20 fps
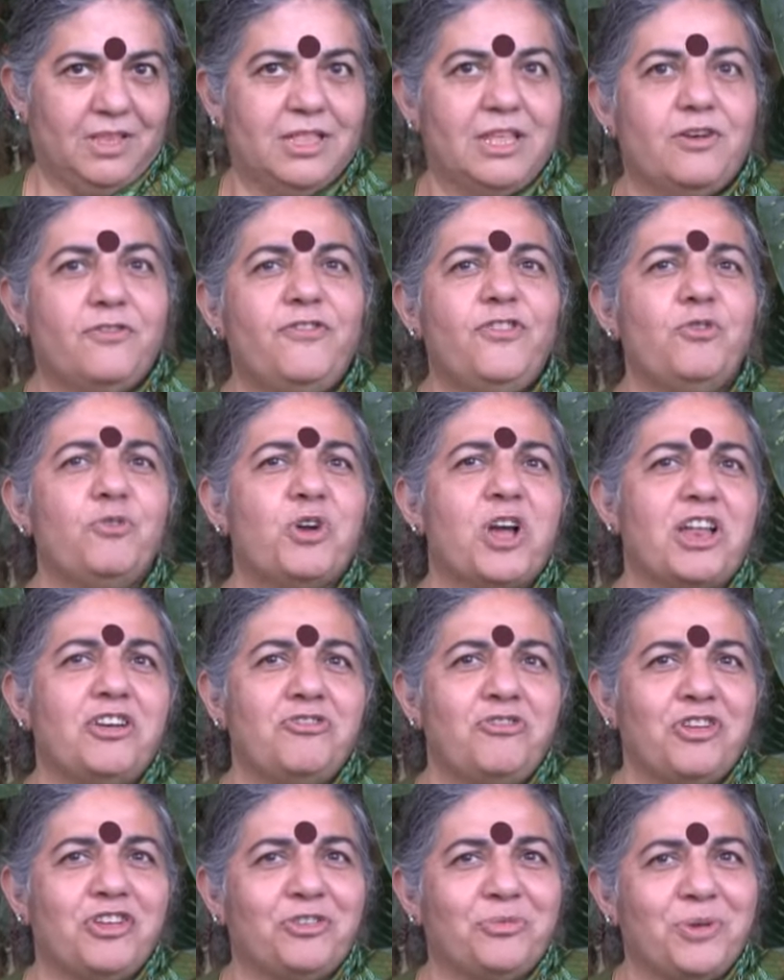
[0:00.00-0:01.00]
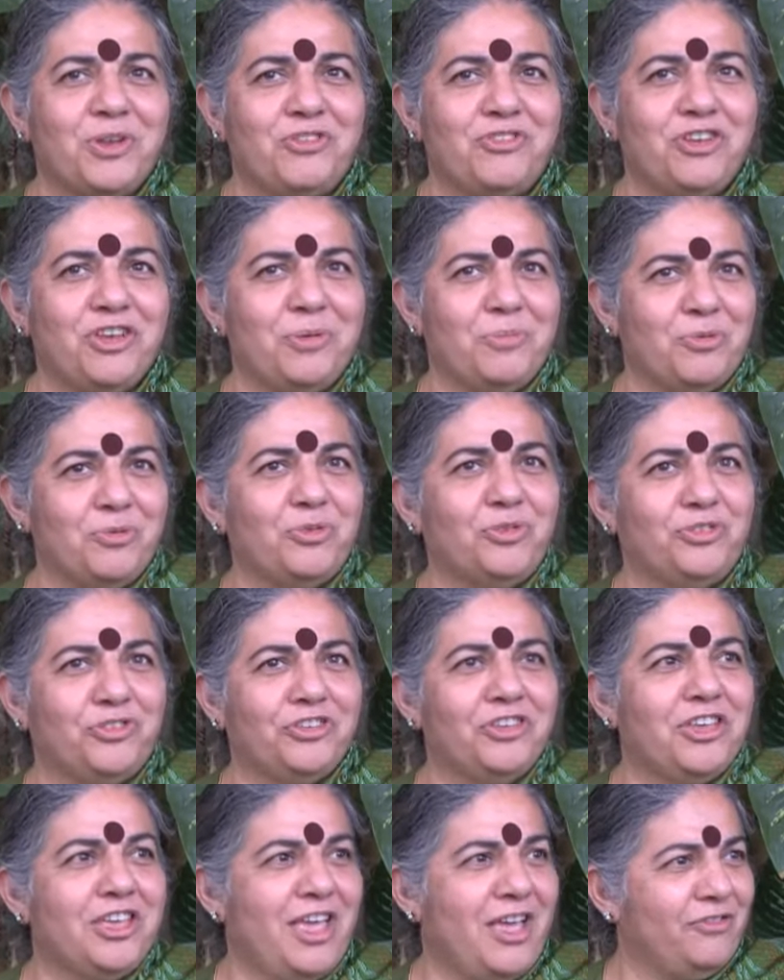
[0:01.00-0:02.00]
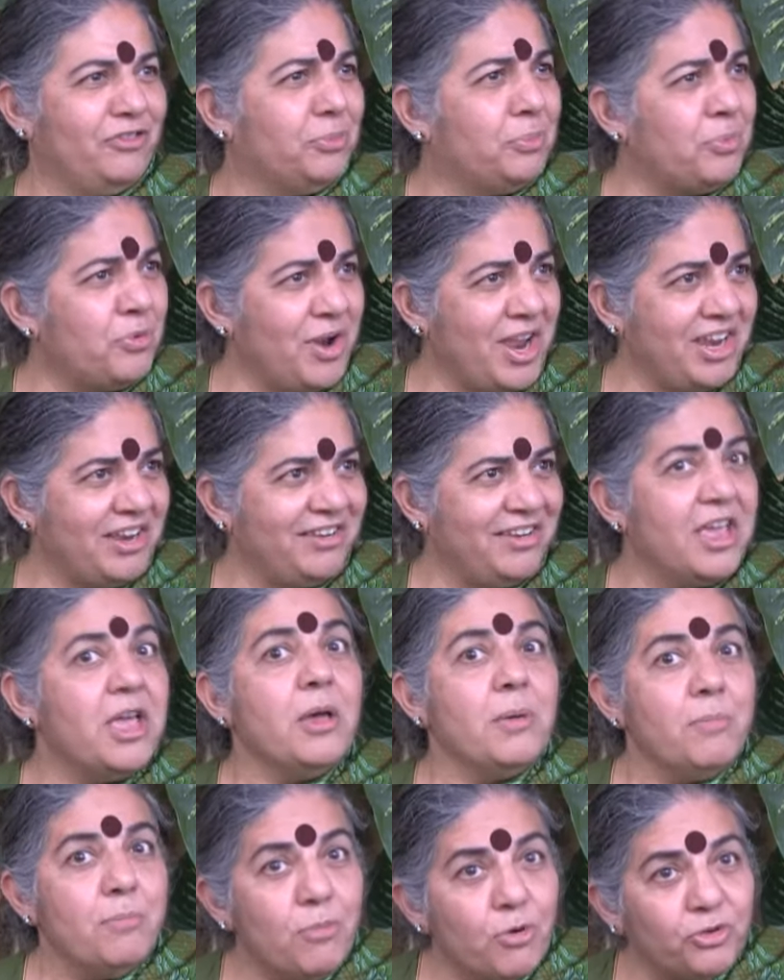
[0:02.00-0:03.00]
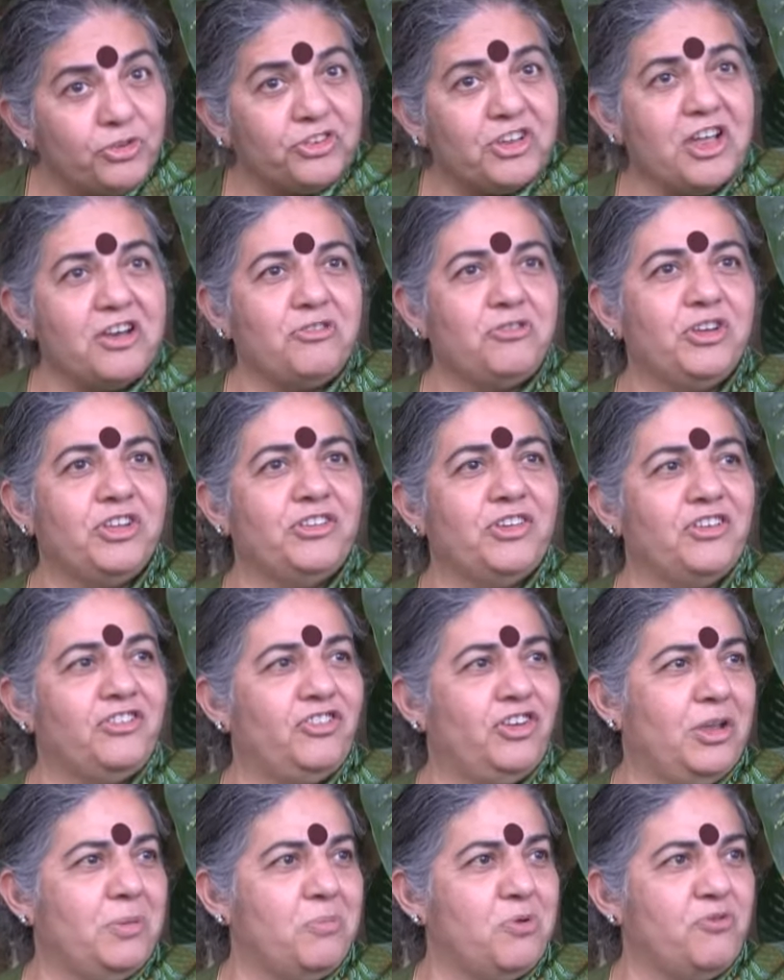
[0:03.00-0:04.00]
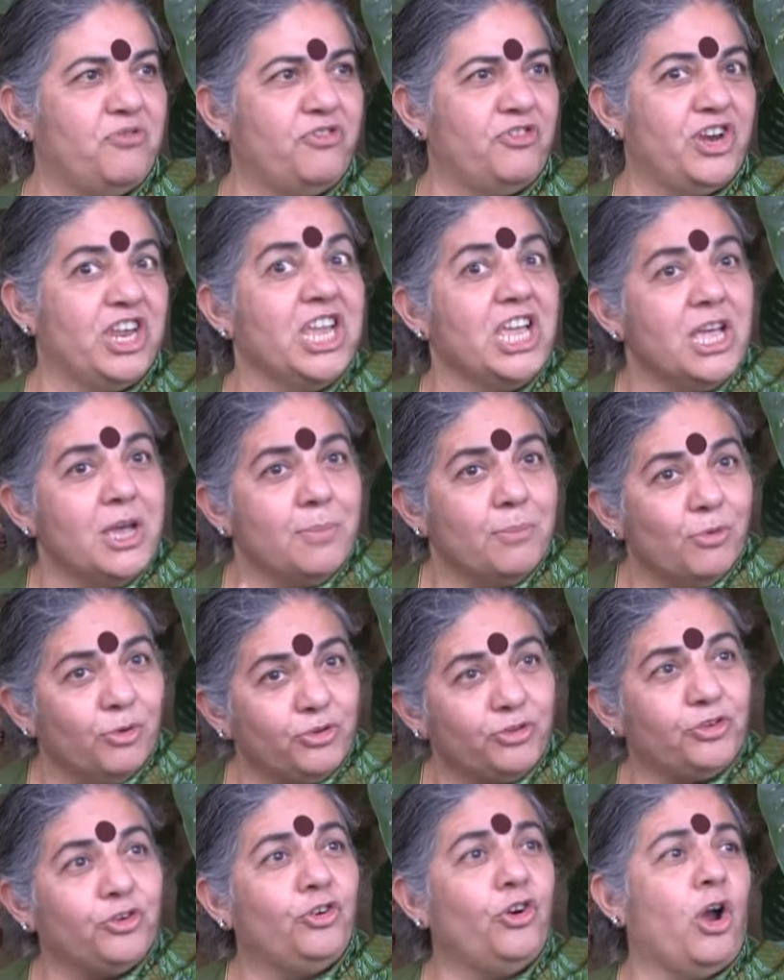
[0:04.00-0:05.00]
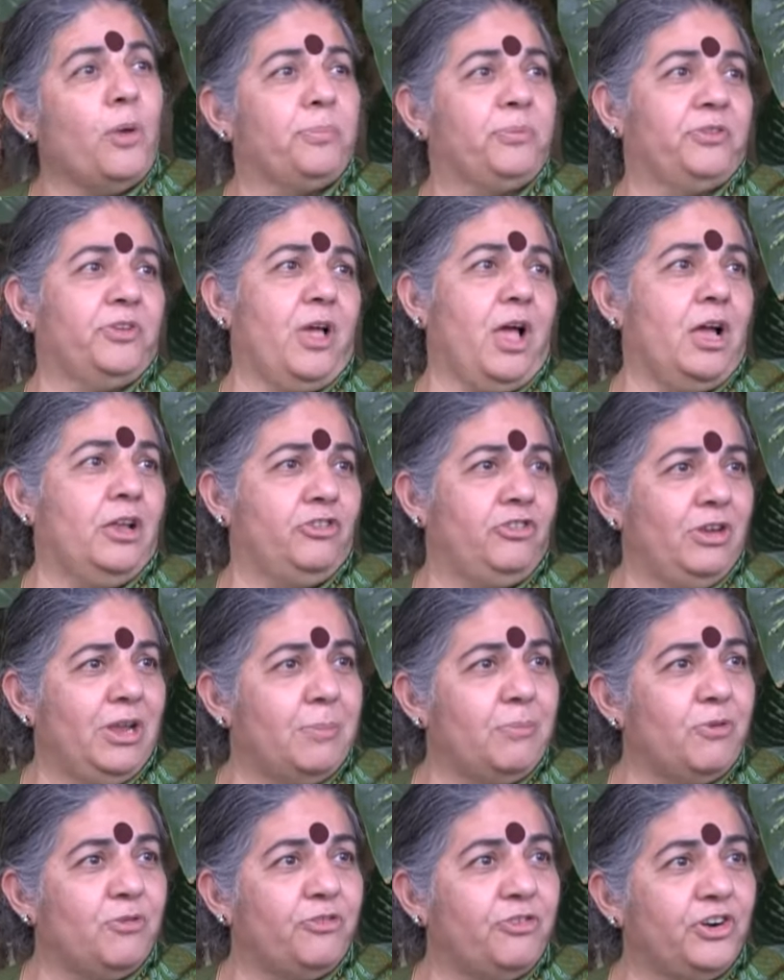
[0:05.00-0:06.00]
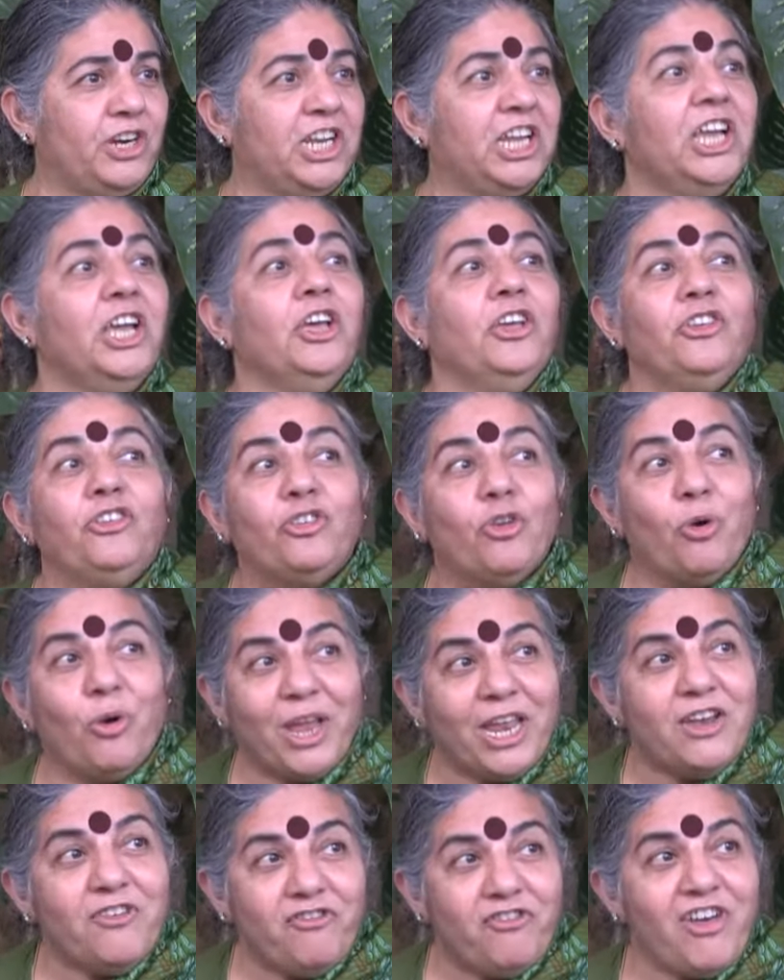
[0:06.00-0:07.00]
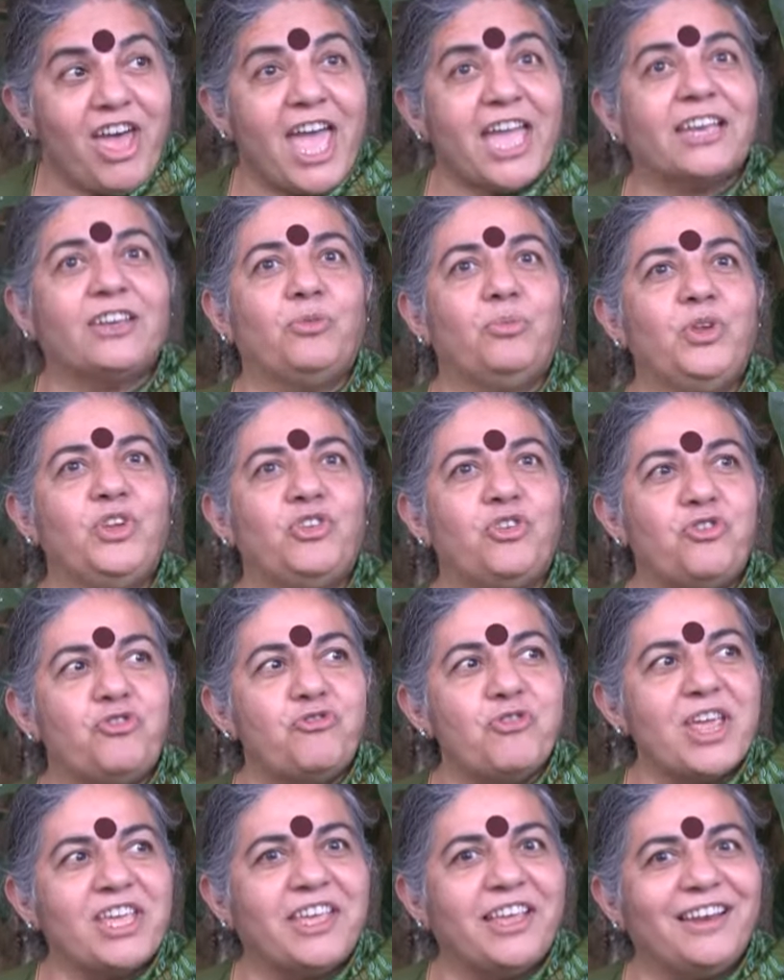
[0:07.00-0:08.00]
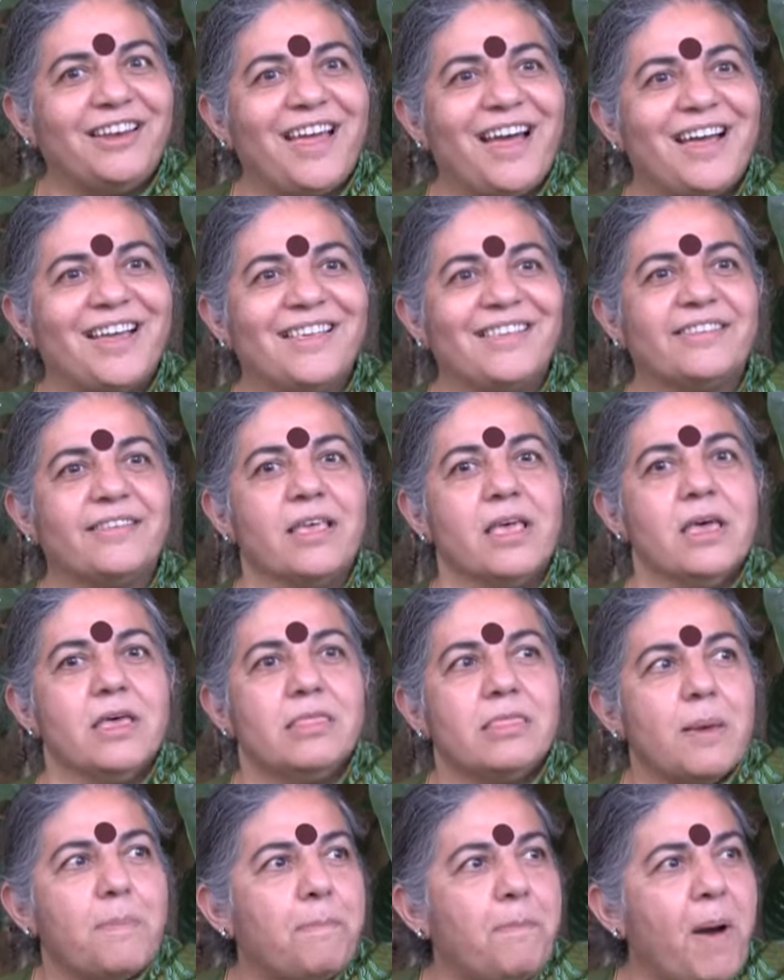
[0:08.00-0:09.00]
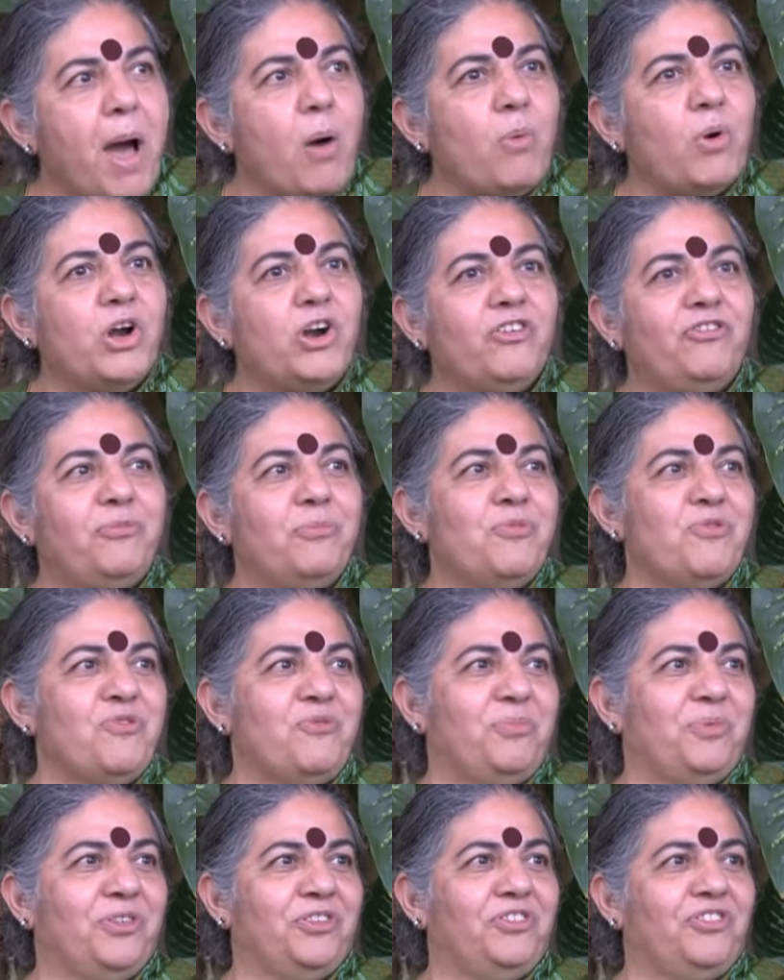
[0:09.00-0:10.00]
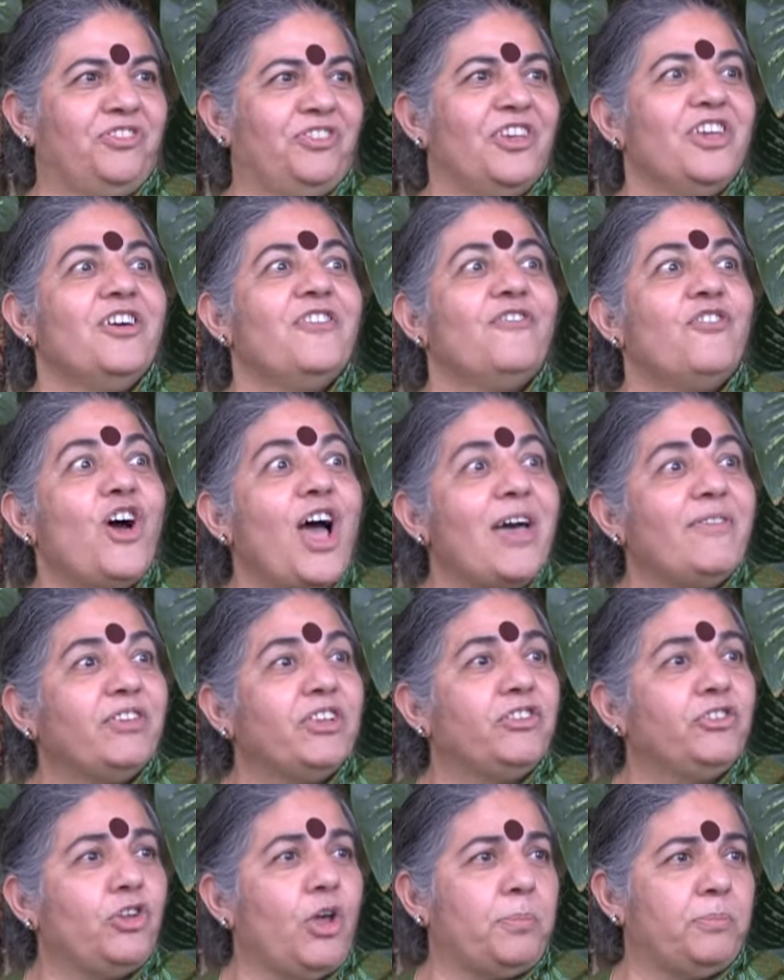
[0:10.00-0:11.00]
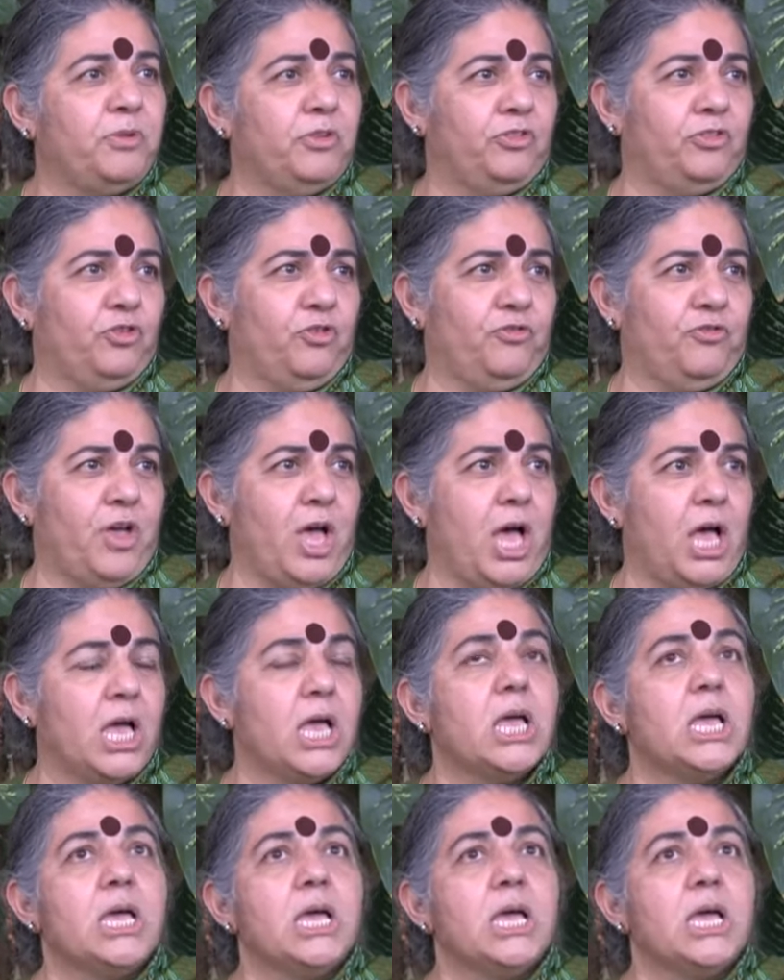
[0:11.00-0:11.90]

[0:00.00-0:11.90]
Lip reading: There are a few countries where GMOs have spread. Most countries are GMO-free. Most crops are GMO-free. So in fact, we should recognize the power of movements for having stopped it so far.